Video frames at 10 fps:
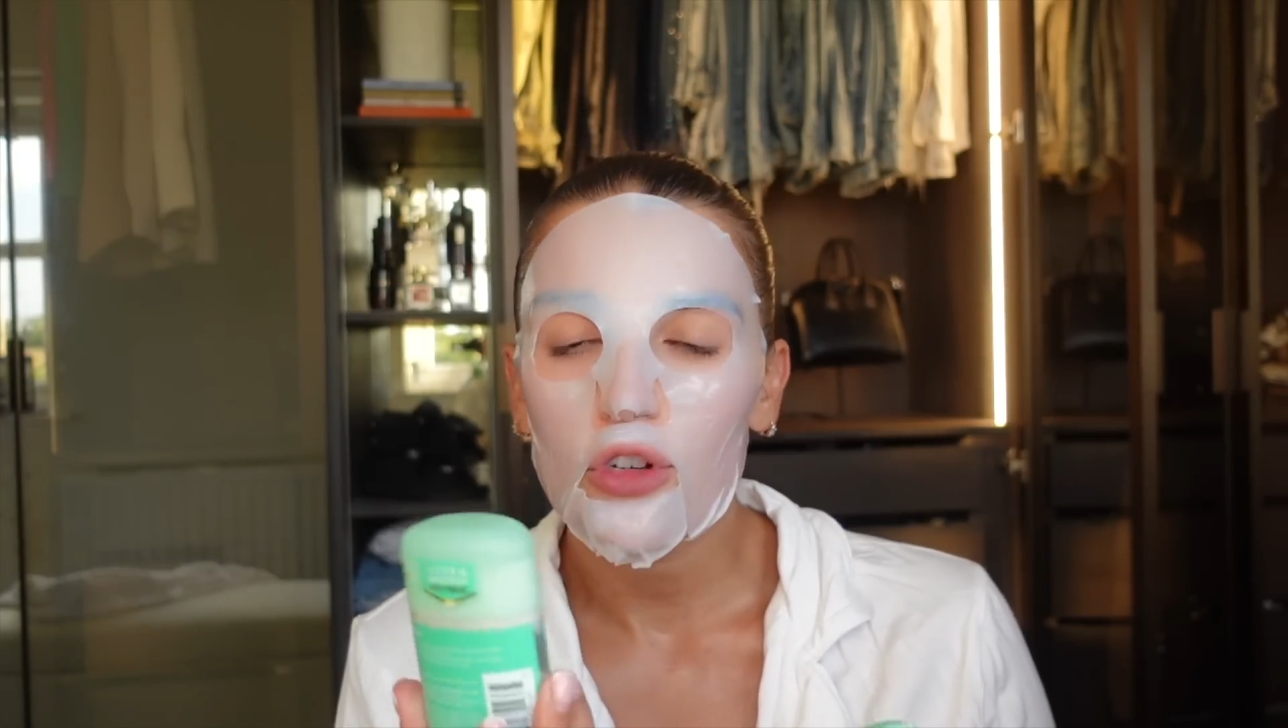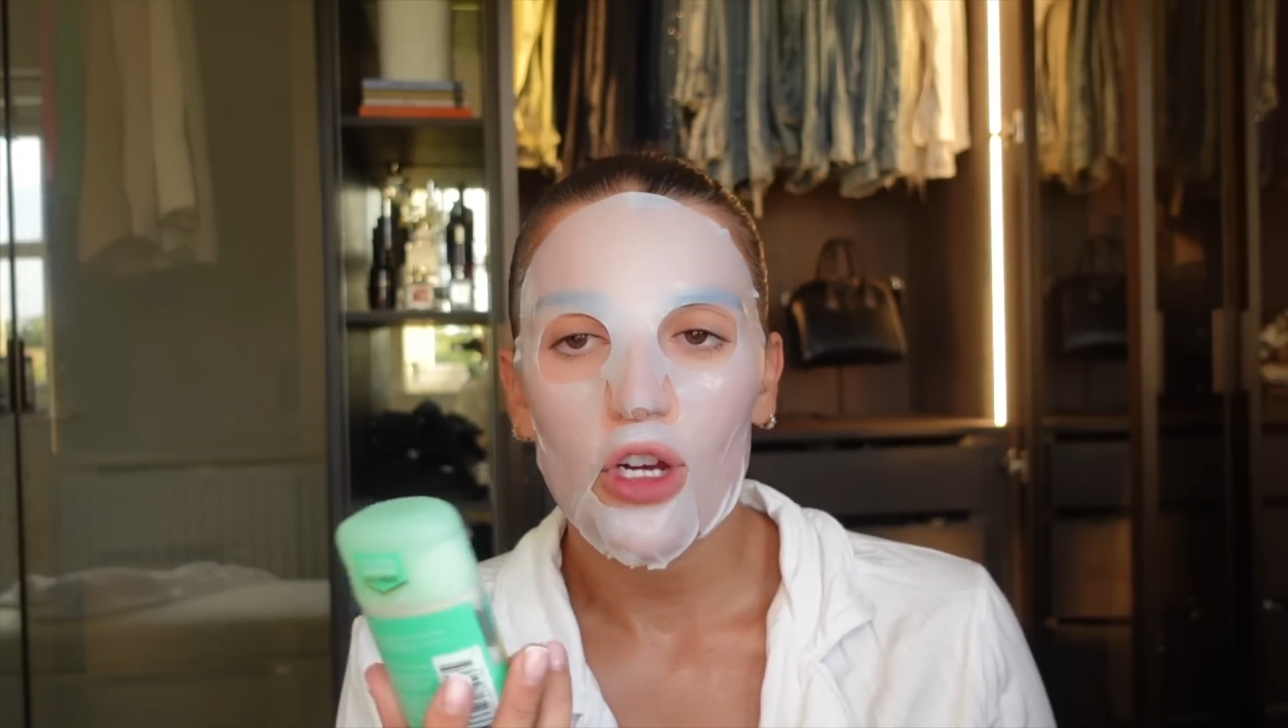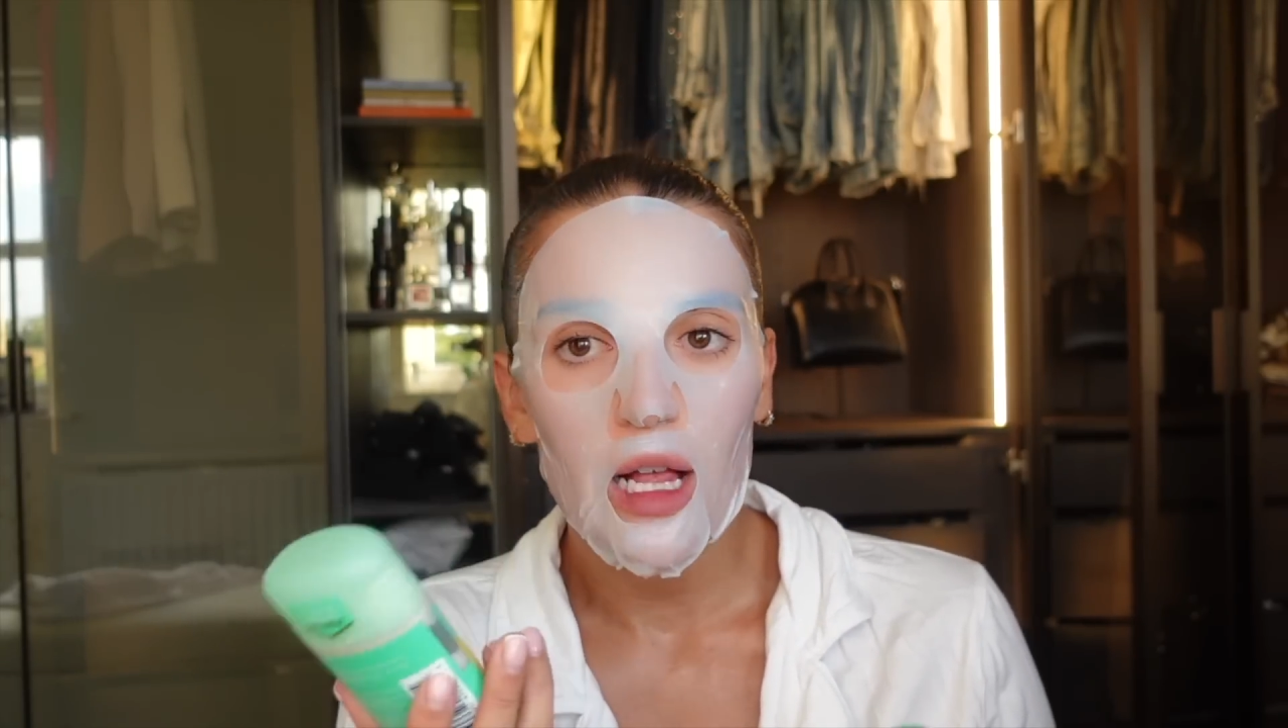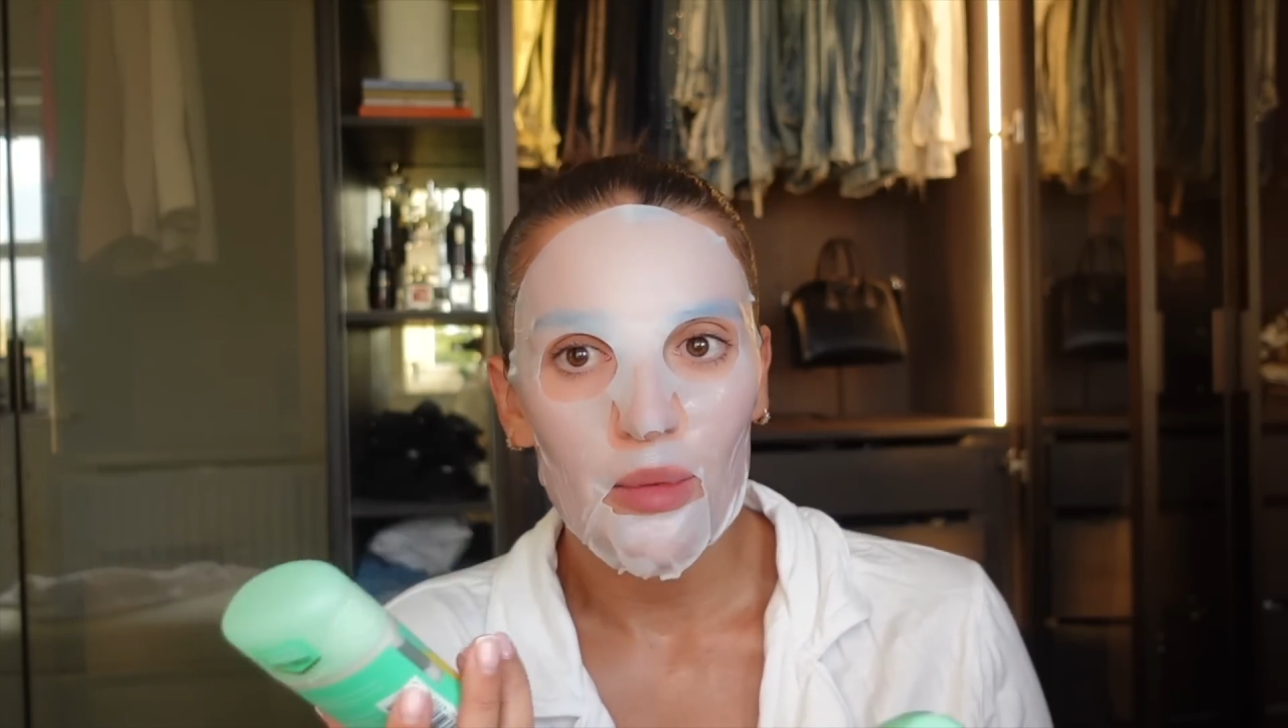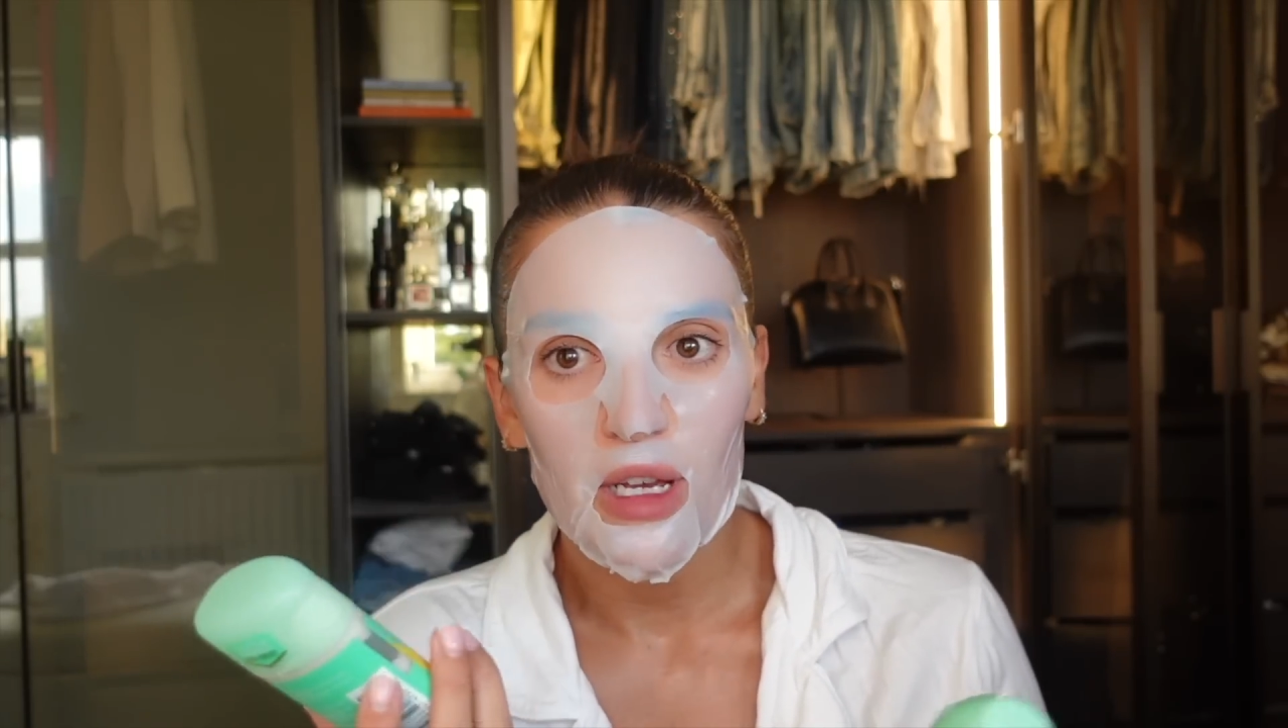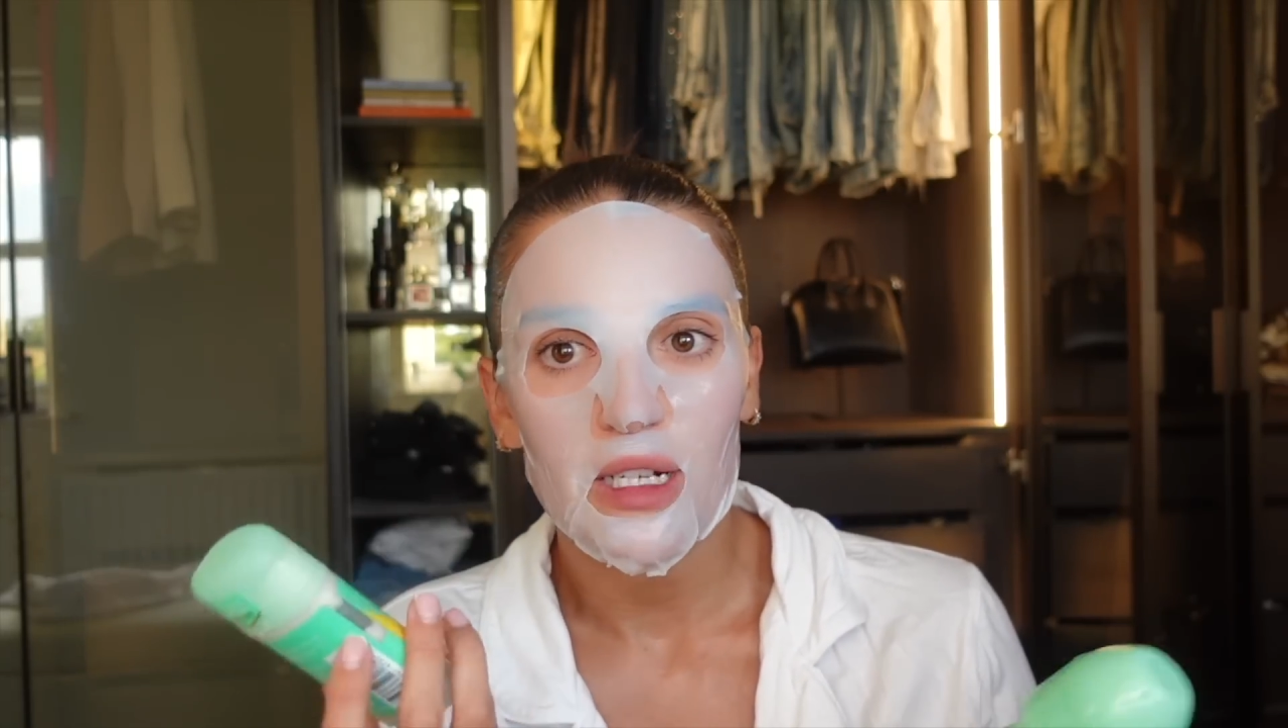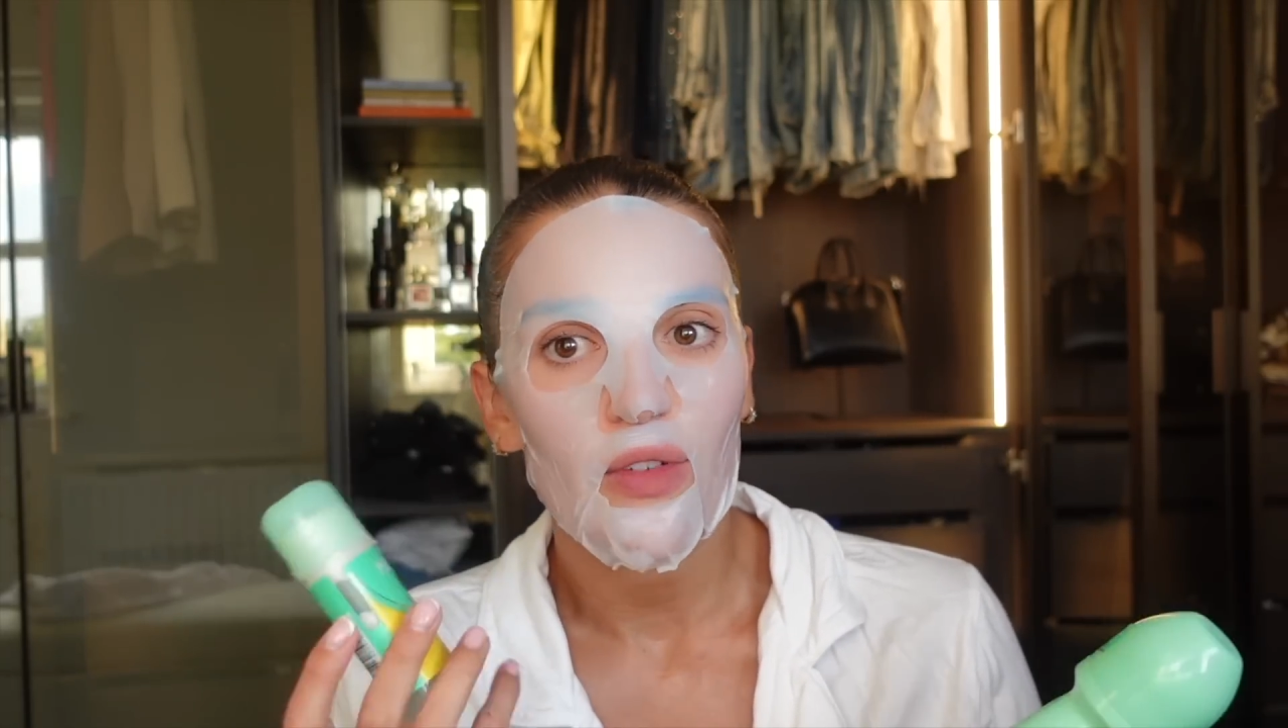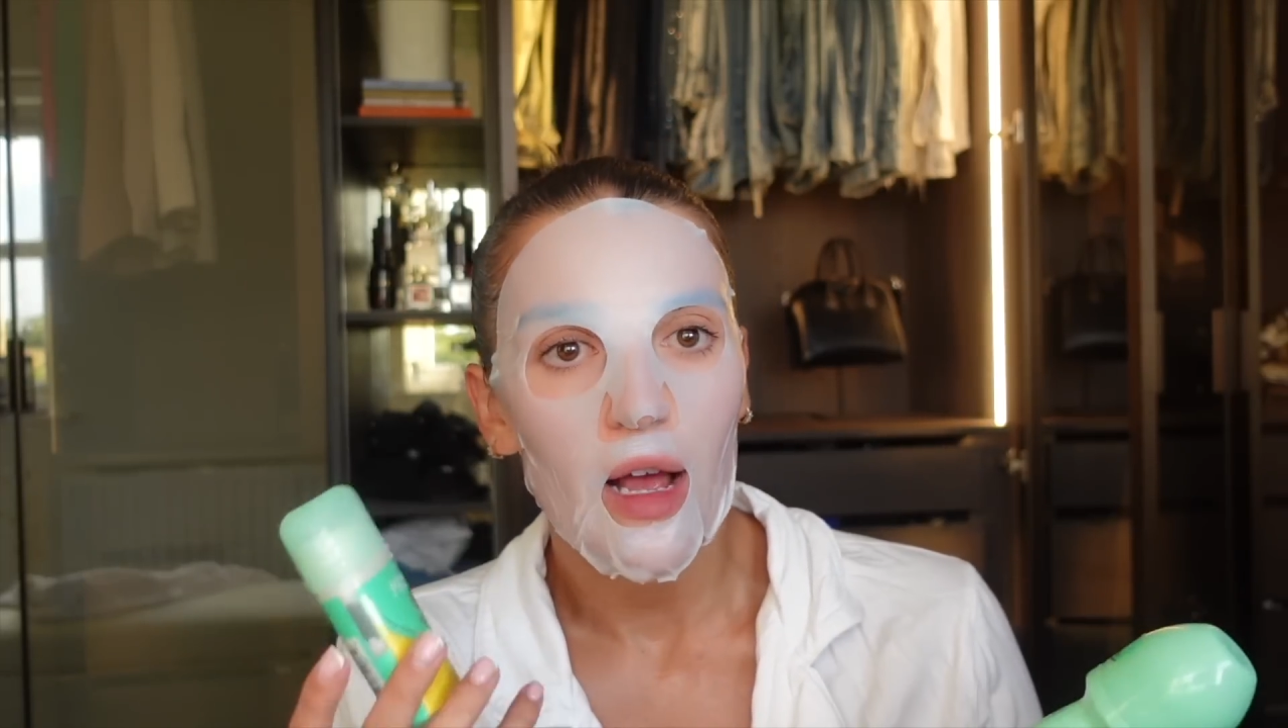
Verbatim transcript: gel because I've